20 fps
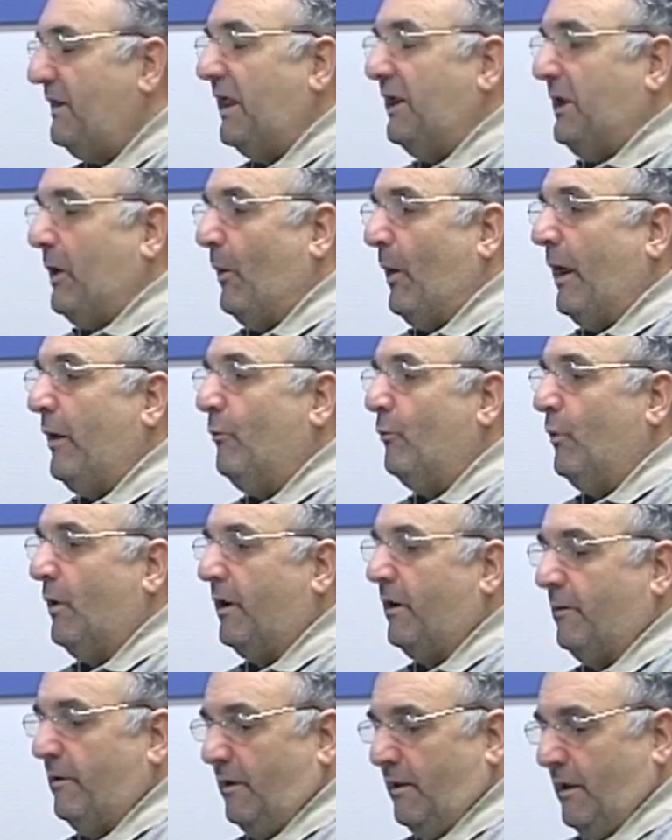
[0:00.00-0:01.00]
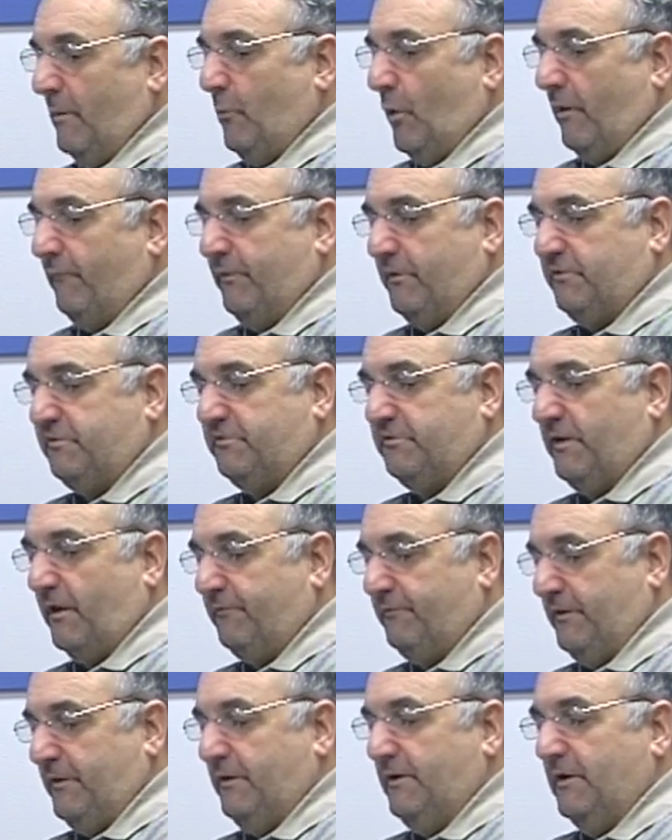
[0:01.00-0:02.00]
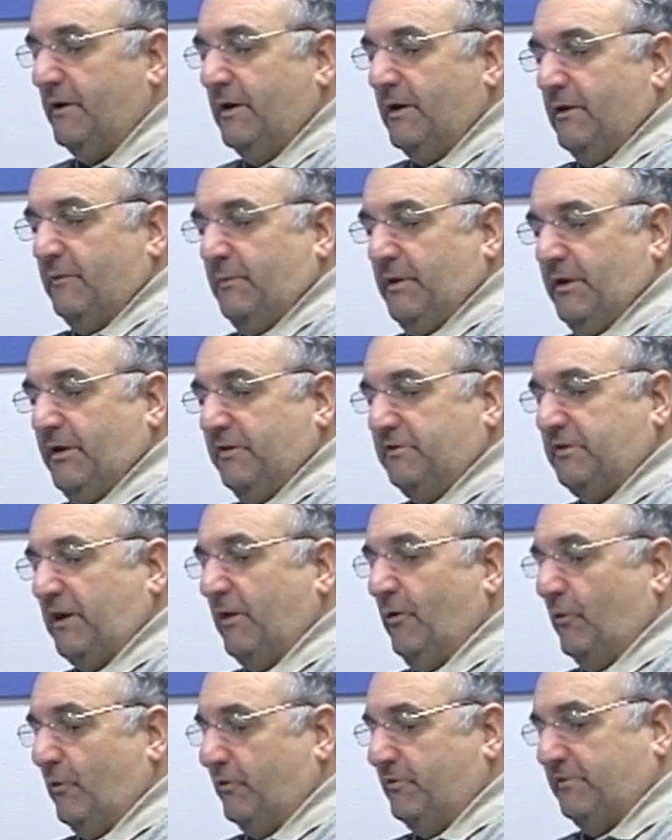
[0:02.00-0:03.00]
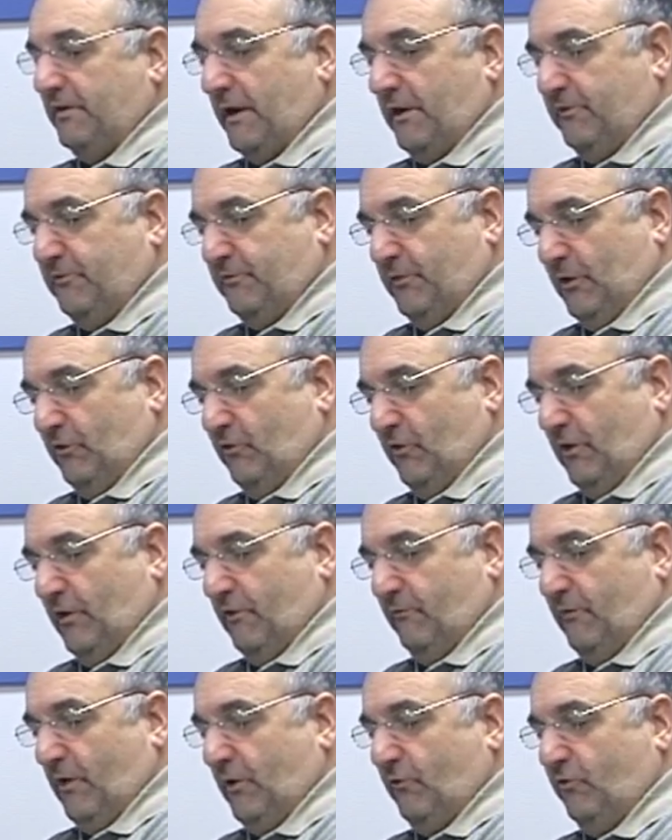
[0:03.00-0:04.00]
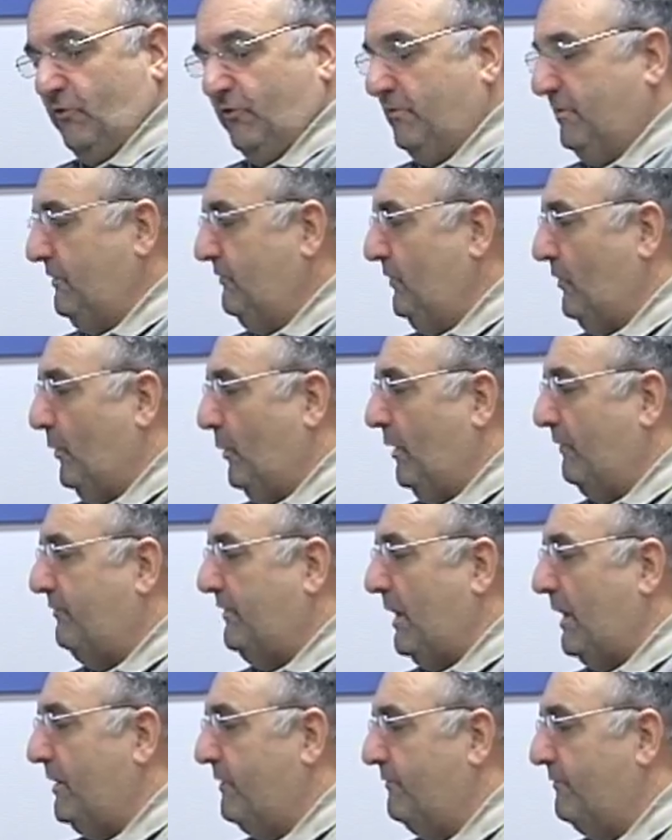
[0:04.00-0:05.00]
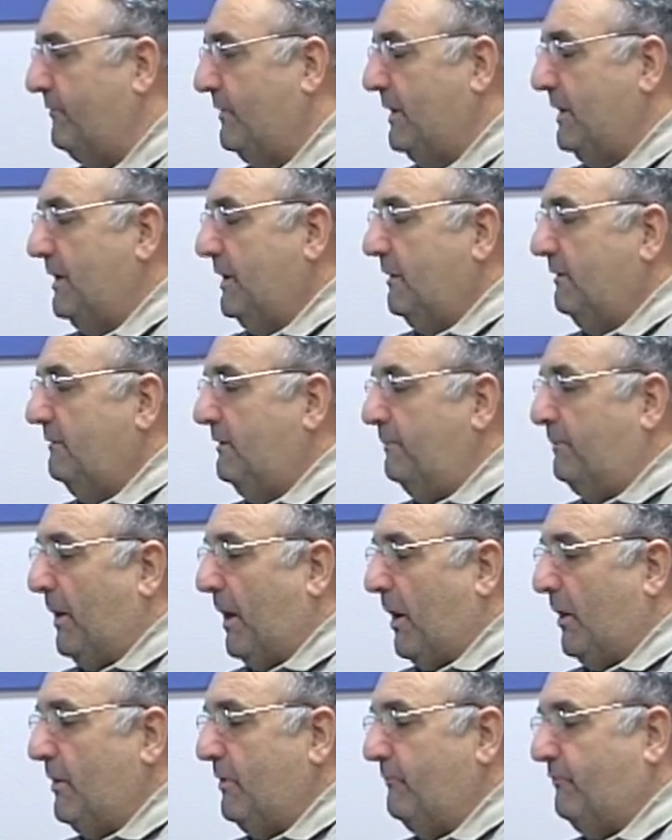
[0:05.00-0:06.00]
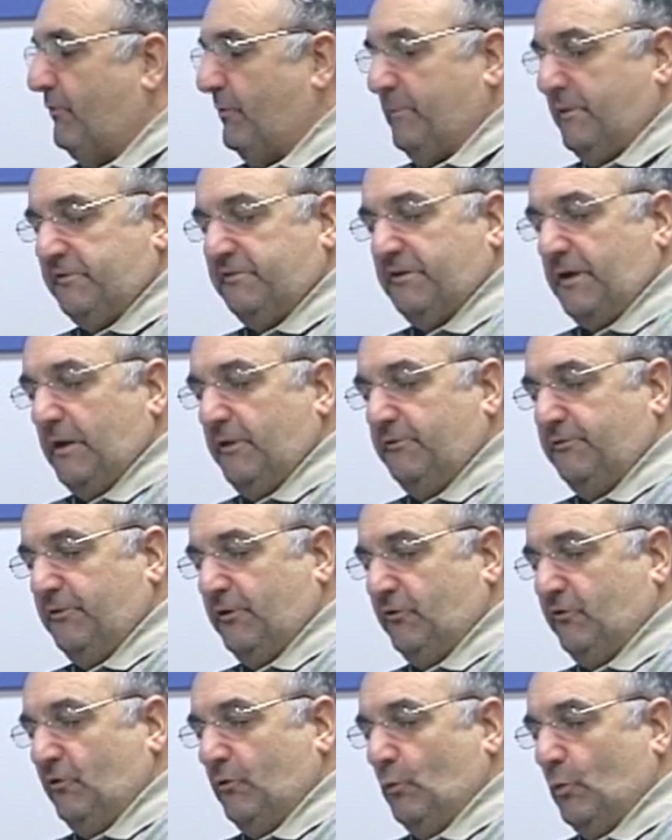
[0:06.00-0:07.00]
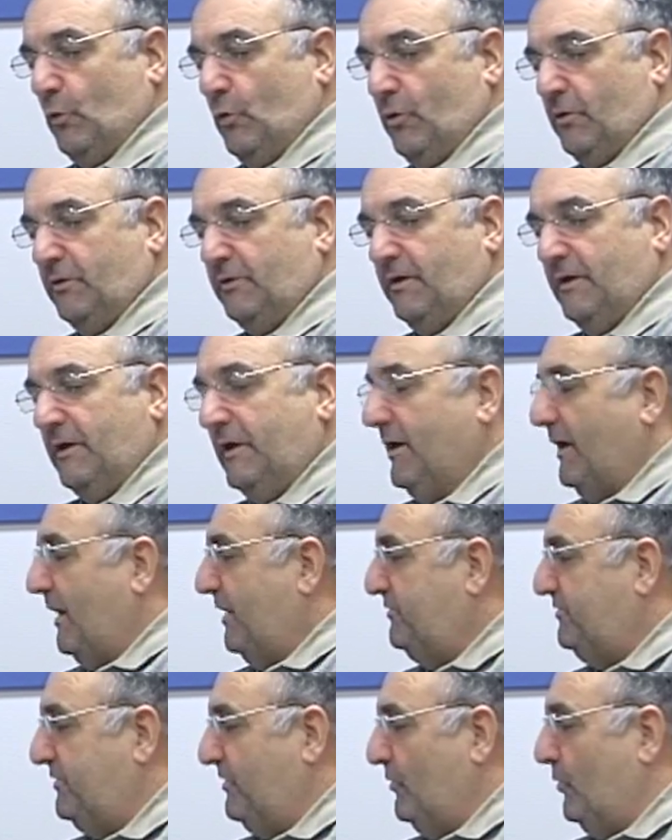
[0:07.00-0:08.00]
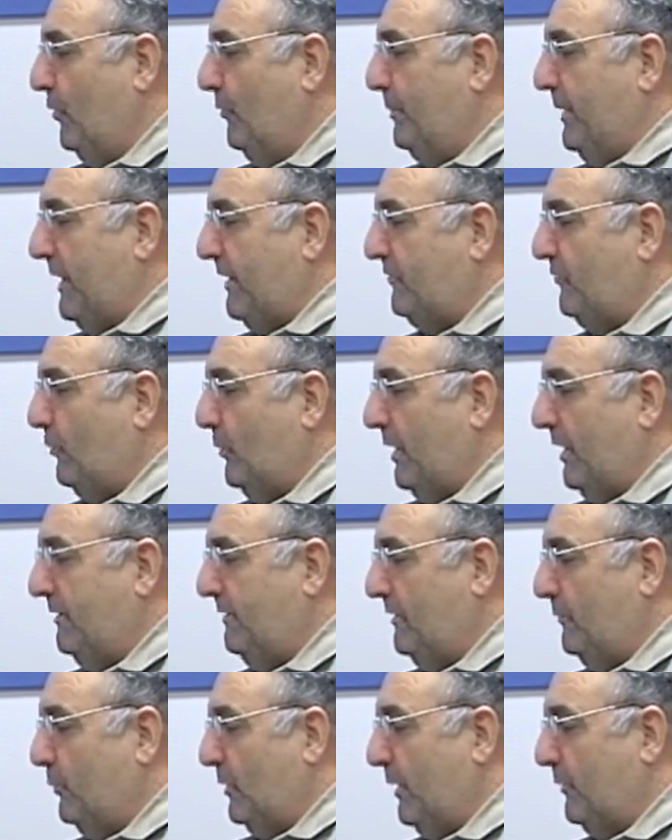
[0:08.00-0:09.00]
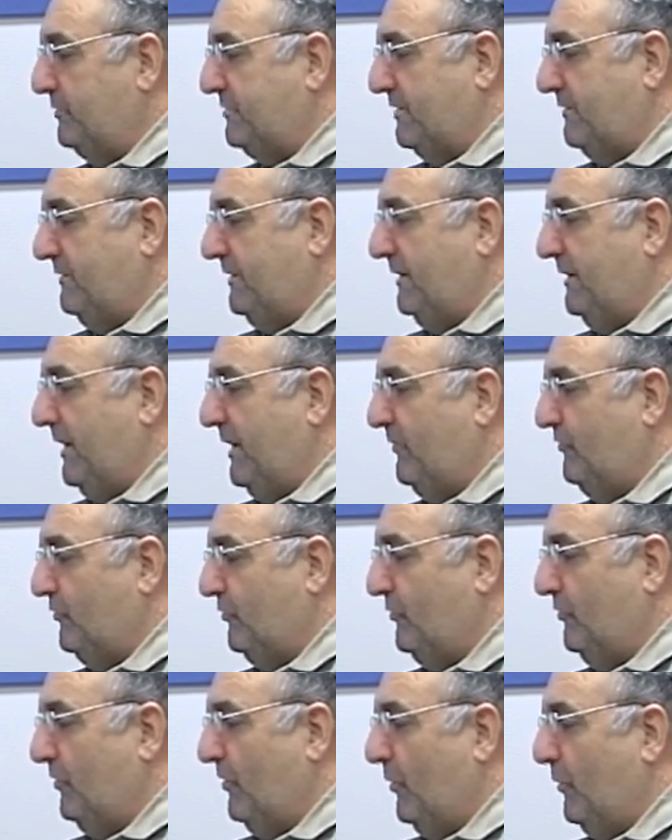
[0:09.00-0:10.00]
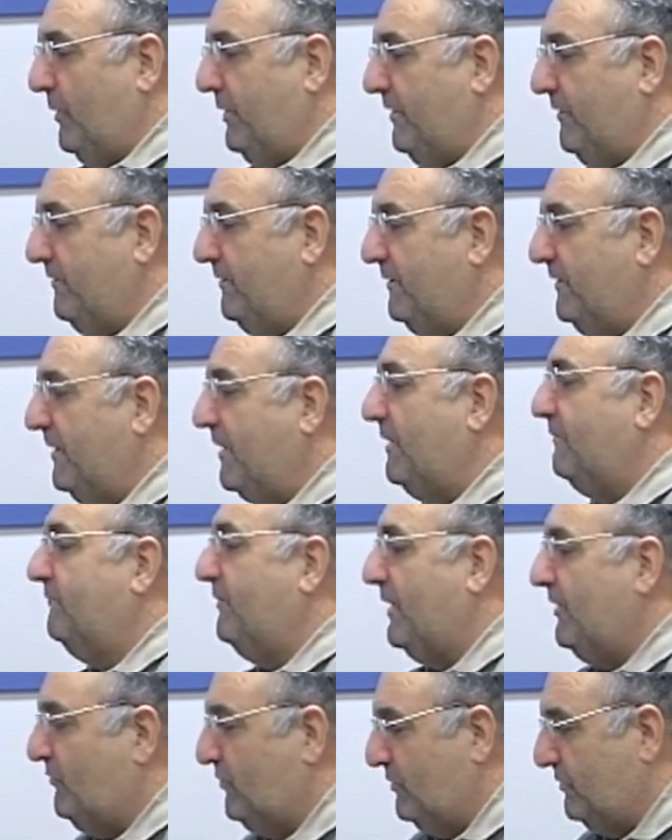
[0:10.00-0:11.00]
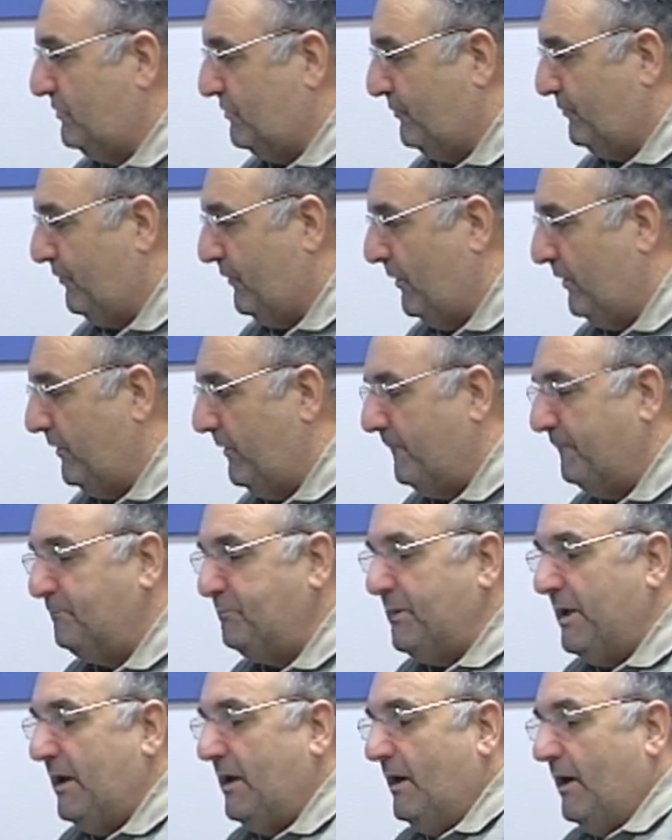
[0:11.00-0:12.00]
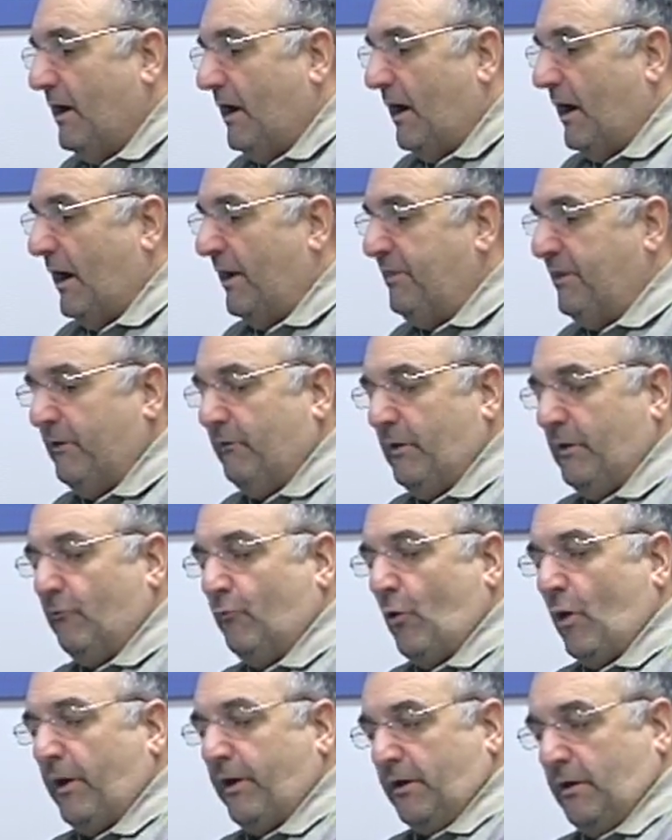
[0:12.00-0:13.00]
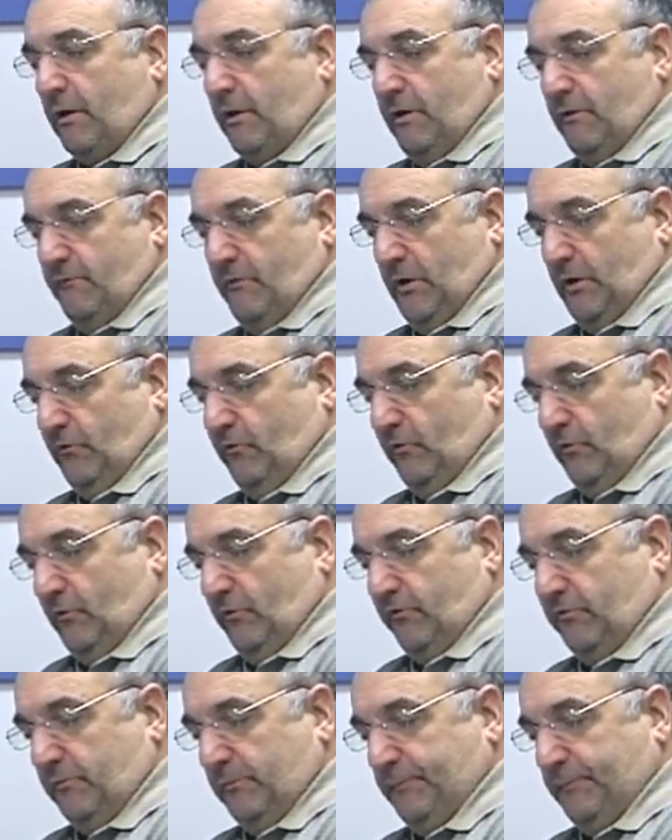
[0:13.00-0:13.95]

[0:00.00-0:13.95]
No, I don't want to come off as stuffy because I go to science fiction conventions. Even though I've kind of departed from the science fiction world, I still go back to what I did when I was a teenager, you know, and the, the conventions are fun. Are there erotica conventions?